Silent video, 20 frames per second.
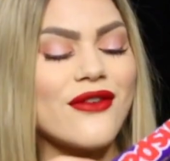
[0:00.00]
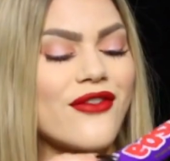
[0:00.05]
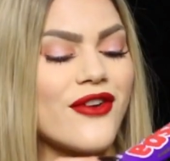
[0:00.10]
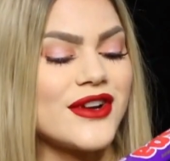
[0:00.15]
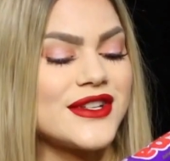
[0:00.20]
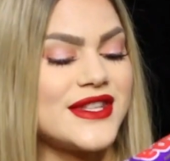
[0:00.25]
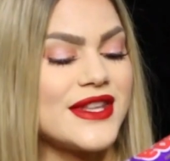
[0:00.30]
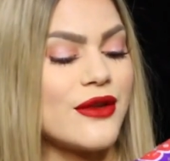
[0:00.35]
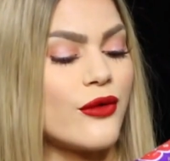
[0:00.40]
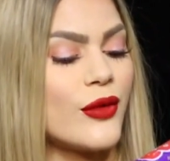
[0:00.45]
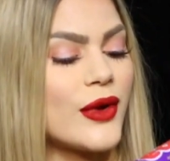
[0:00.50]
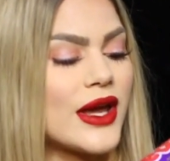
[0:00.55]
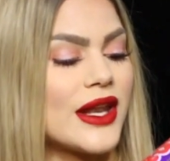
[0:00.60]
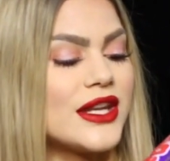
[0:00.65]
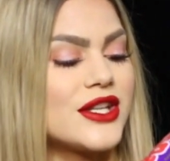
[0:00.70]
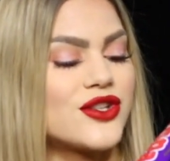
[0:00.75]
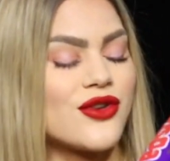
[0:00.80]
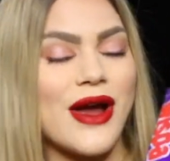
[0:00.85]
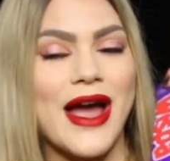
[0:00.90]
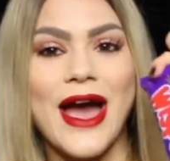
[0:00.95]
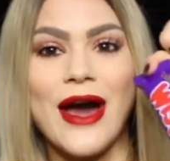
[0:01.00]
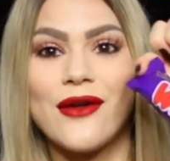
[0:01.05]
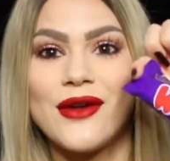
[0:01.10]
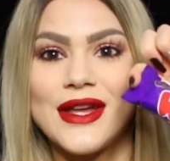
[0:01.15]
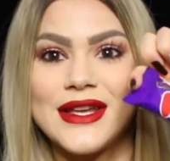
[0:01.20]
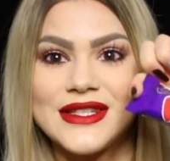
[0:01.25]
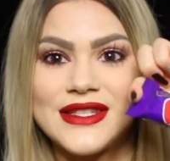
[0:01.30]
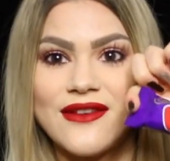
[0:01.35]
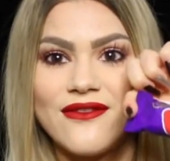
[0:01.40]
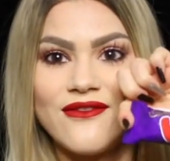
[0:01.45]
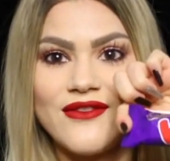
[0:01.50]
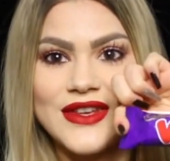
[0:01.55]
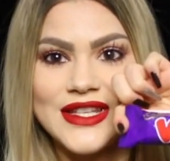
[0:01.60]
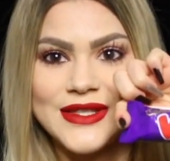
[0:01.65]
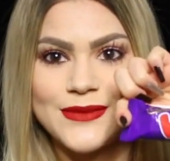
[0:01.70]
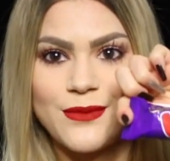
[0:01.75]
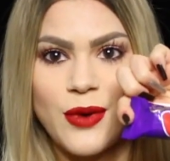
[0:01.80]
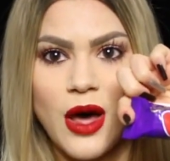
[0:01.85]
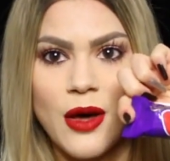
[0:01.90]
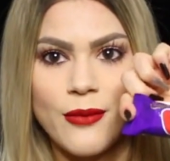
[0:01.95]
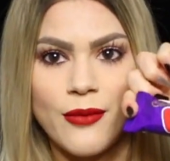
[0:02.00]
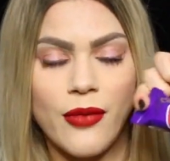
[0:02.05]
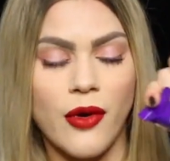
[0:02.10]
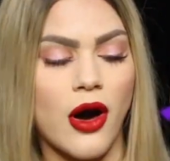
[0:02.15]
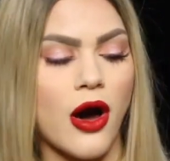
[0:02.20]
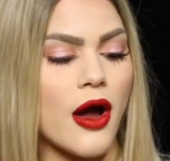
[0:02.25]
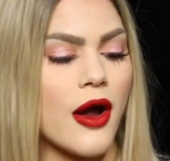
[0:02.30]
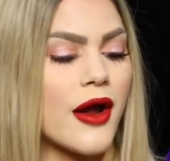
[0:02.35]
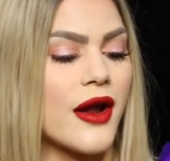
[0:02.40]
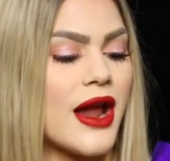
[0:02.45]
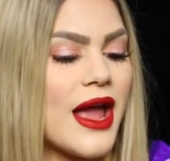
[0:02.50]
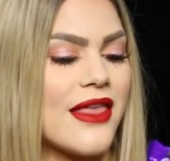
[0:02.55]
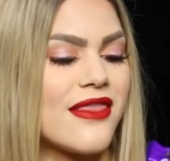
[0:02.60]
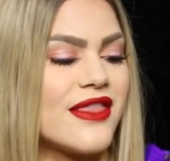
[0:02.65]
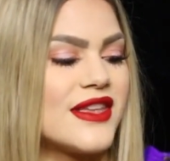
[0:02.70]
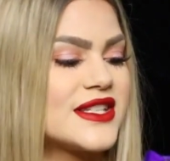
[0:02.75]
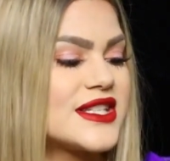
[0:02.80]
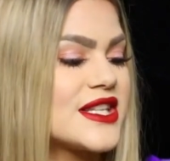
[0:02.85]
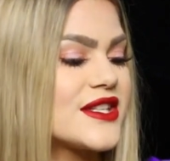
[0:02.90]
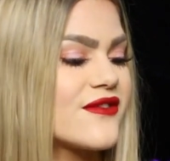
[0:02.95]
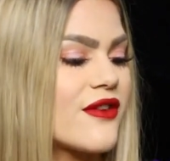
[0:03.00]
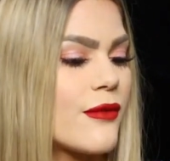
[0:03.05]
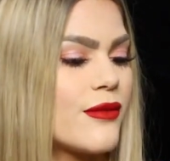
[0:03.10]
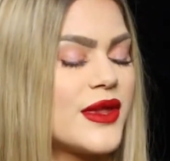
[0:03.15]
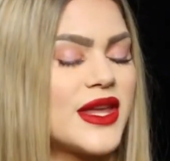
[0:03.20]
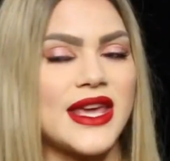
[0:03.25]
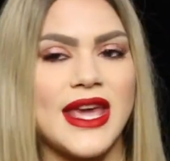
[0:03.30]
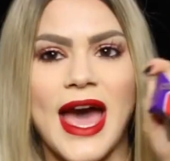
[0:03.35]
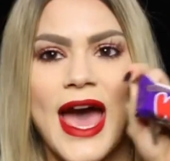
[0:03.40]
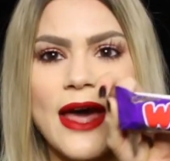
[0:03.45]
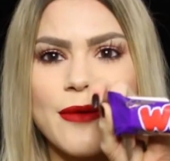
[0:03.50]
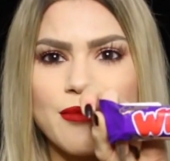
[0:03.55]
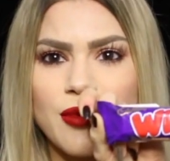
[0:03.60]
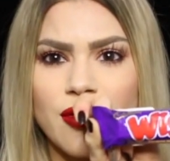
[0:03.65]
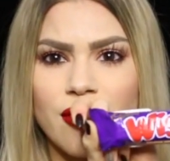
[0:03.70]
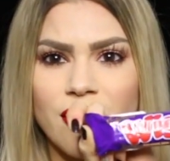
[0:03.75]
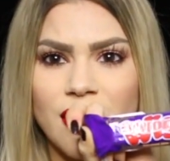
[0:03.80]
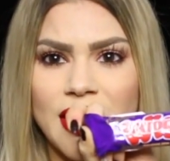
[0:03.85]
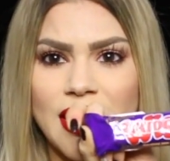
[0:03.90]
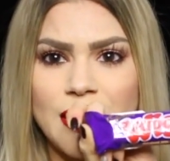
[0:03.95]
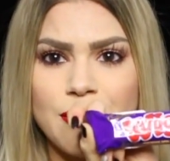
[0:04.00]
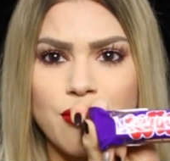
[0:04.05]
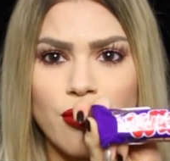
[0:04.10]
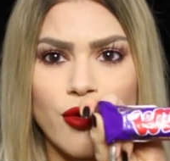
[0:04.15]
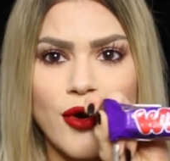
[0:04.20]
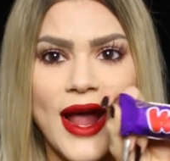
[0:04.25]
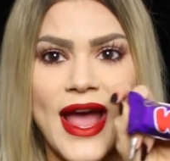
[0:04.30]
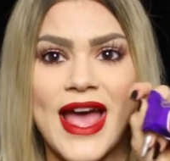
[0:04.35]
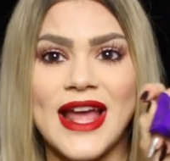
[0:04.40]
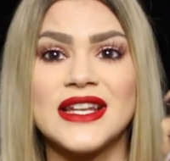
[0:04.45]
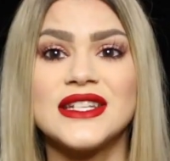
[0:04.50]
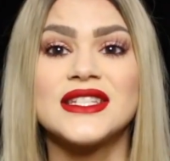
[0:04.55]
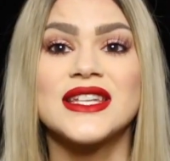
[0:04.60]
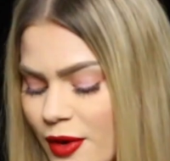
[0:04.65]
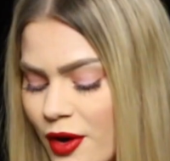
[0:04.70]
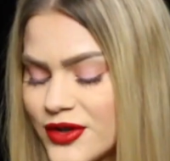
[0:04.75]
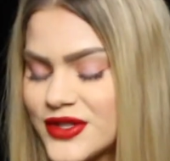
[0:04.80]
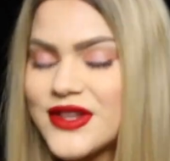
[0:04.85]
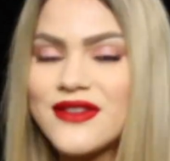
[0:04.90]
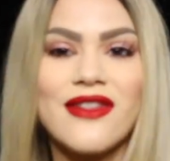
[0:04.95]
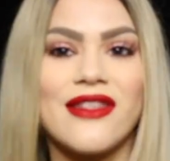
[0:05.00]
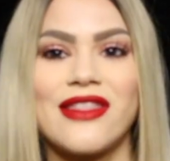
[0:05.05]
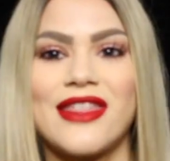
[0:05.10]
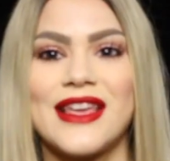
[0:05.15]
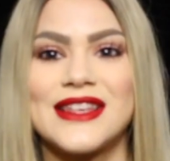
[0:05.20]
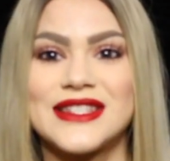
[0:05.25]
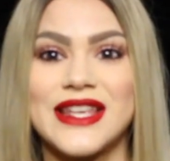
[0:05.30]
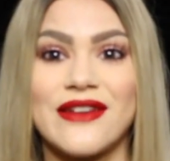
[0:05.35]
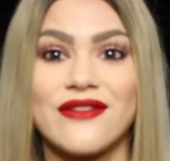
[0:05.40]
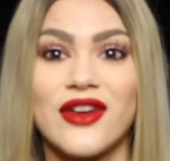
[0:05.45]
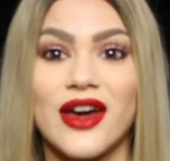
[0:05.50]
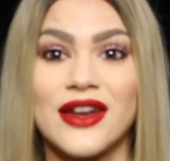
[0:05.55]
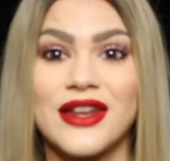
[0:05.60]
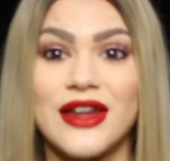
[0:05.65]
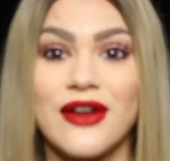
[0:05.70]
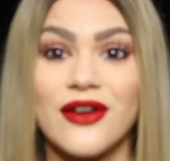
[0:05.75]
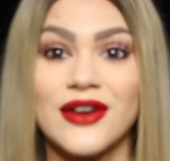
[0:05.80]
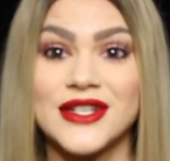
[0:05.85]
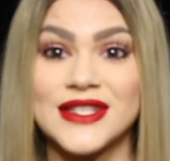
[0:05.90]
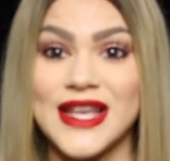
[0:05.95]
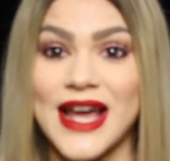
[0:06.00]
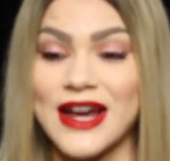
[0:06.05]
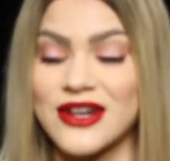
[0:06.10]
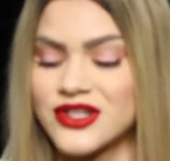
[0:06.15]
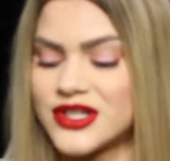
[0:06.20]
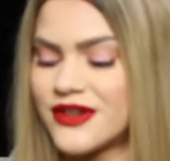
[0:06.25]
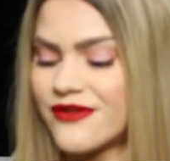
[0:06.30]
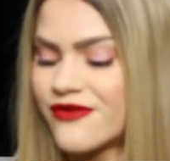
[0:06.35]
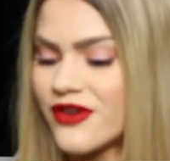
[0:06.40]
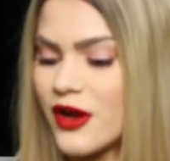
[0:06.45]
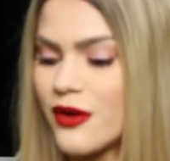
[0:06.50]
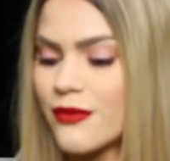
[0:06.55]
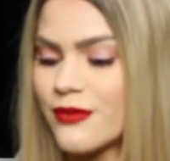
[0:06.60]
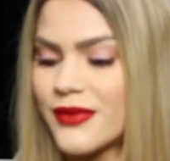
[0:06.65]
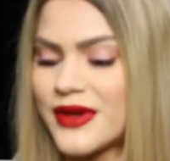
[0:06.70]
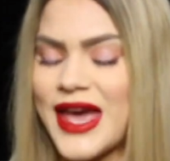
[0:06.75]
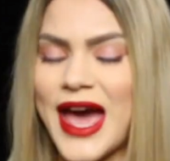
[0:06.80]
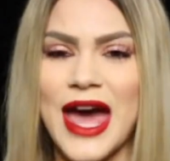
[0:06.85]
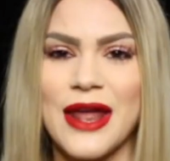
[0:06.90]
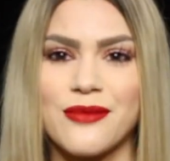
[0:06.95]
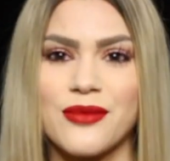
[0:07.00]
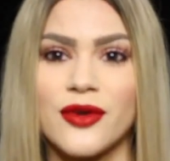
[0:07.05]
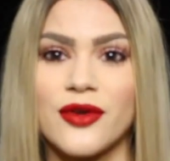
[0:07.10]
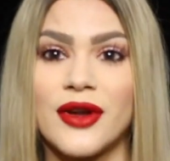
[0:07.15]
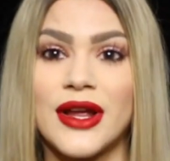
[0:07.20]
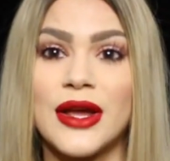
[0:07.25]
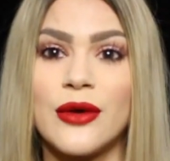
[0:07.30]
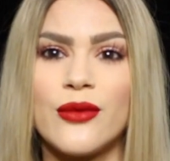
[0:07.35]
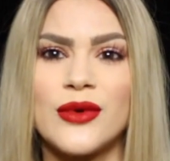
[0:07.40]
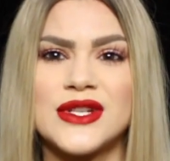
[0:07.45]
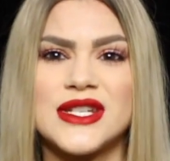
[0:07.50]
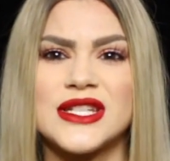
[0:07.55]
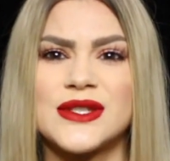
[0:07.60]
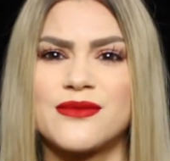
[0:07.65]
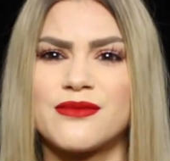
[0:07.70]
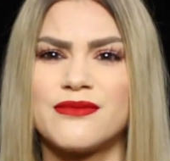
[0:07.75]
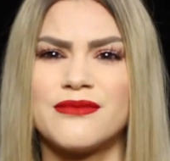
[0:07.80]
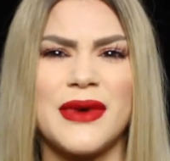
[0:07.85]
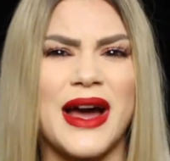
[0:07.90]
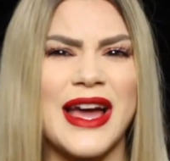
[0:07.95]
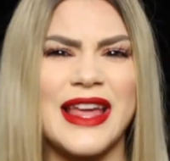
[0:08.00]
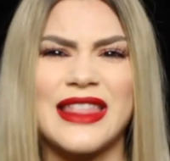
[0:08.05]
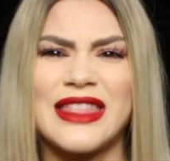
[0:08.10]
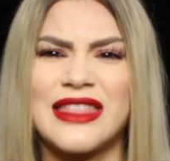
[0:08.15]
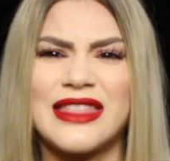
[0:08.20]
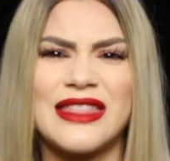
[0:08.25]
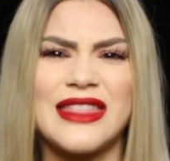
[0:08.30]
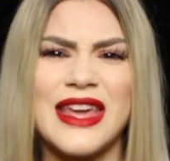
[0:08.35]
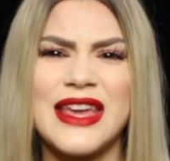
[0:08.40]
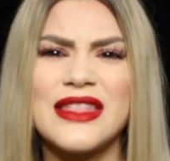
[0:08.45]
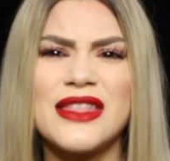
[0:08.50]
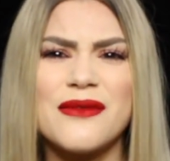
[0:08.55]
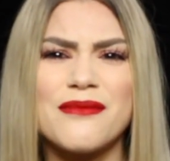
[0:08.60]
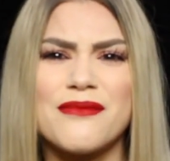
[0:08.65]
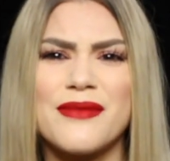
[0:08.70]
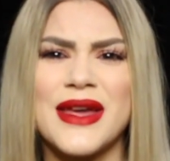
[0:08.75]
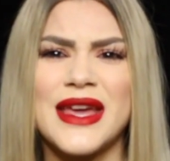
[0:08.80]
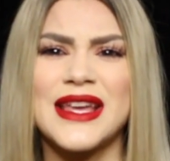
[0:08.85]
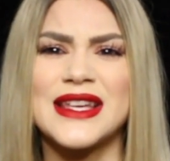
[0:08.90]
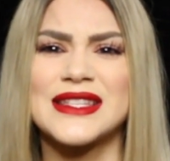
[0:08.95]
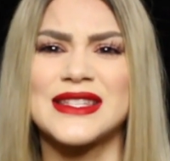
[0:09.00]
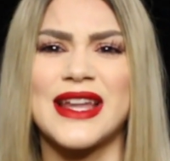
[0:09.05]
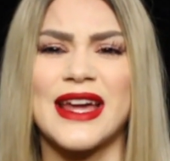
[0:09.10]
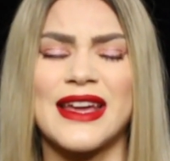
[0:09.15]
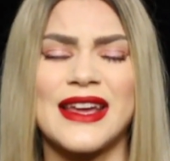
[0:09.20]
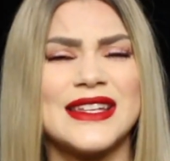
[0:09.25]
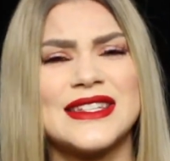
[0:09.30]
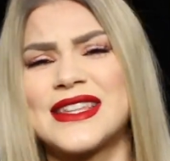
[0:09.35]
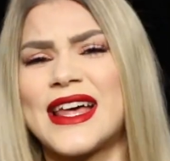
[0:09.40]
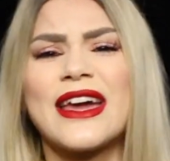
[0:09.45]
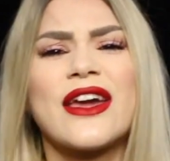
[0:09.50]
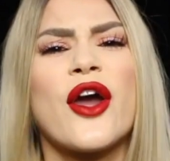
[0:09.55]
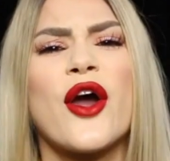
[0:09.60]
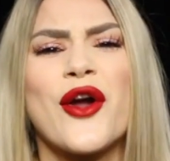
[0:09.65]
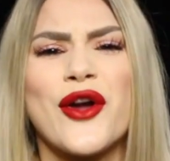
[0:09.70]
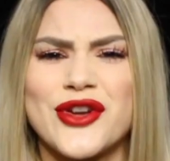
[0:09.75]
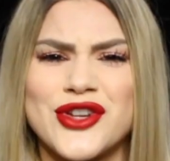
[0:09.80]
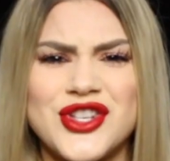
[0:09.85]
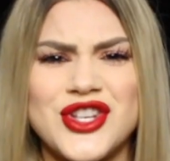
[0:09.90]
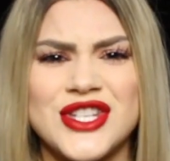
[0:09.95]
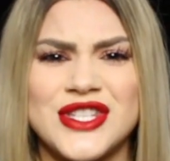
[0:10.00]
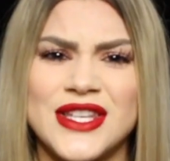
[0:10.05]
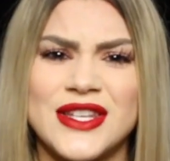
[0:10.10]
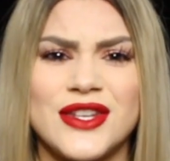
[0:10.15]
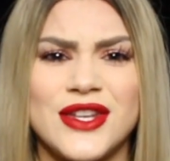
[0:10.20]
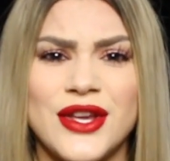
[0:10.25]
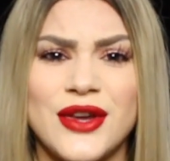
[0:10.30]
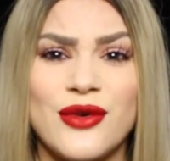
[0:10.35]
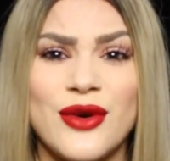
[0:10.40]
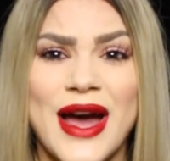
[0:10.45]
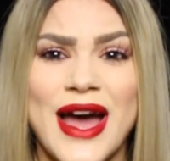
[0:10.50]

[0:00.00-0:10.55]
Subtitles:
first thing we're gonna try out is a Vispa bar, and this is from the Cadbury brand. Most of the things I've got here is actually from Cadbury, which is I think the biggest, like it's like Hershey's in the